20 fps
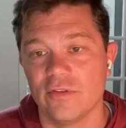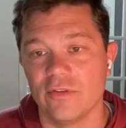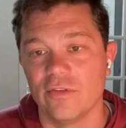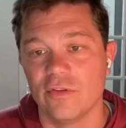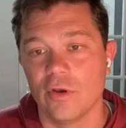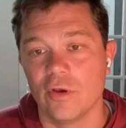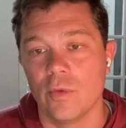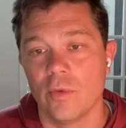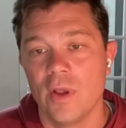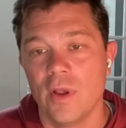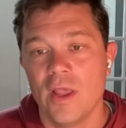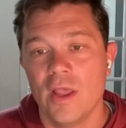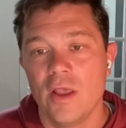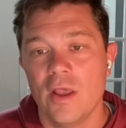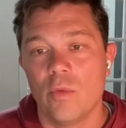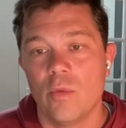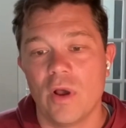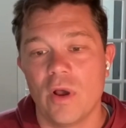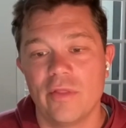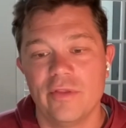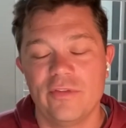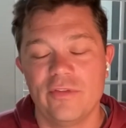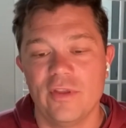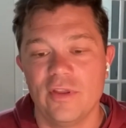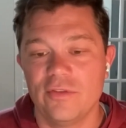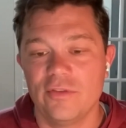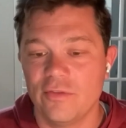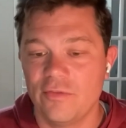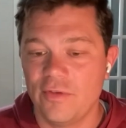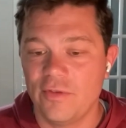And so while this
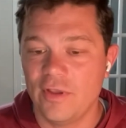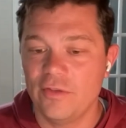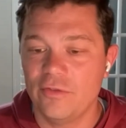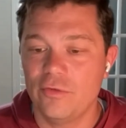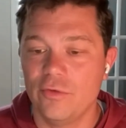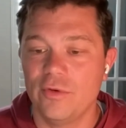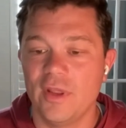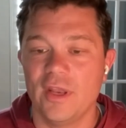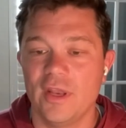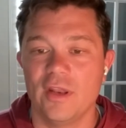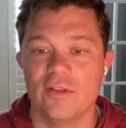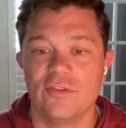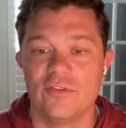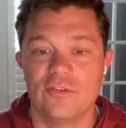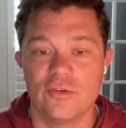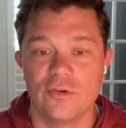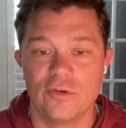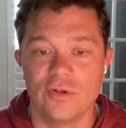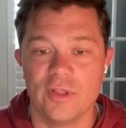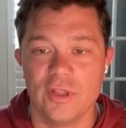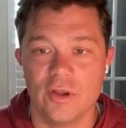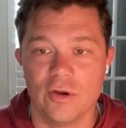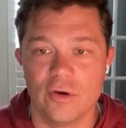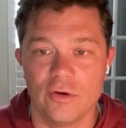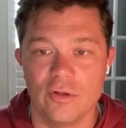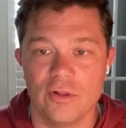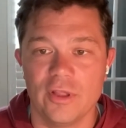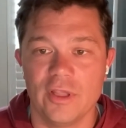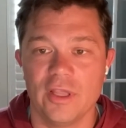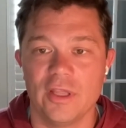is a phase two data, it's certainly
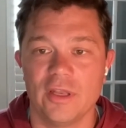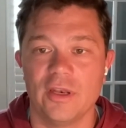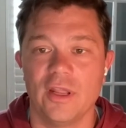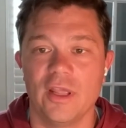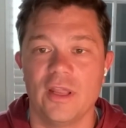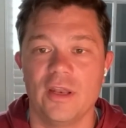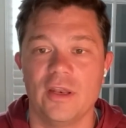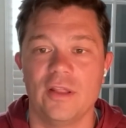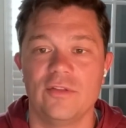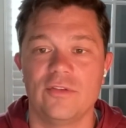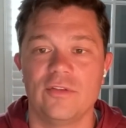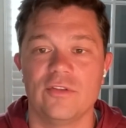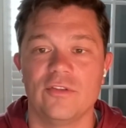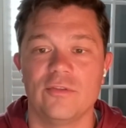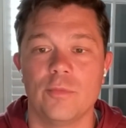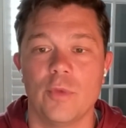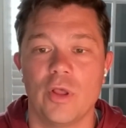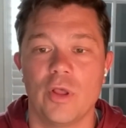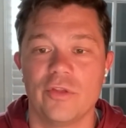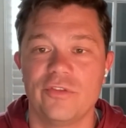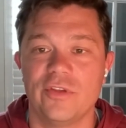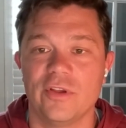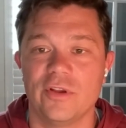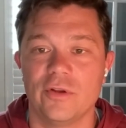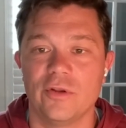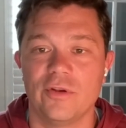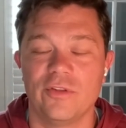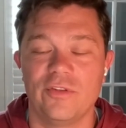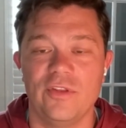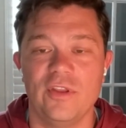early and it's a small
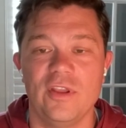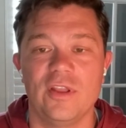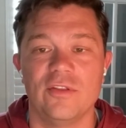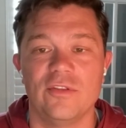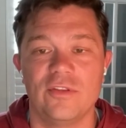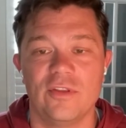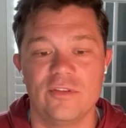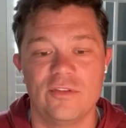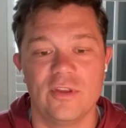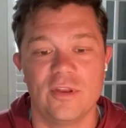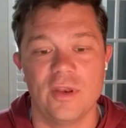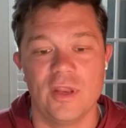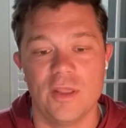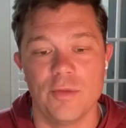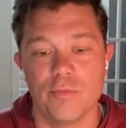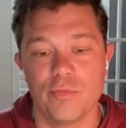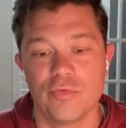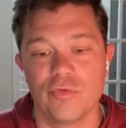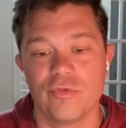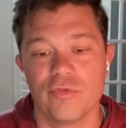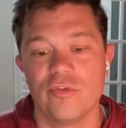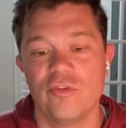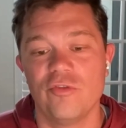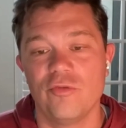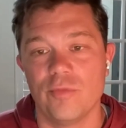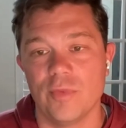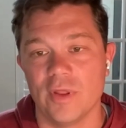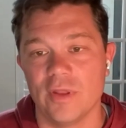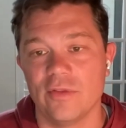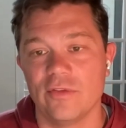signal to see consistent
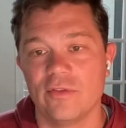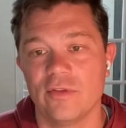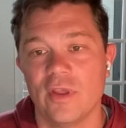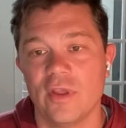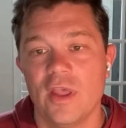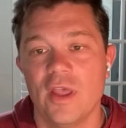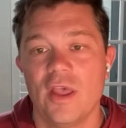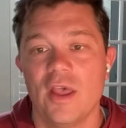improvements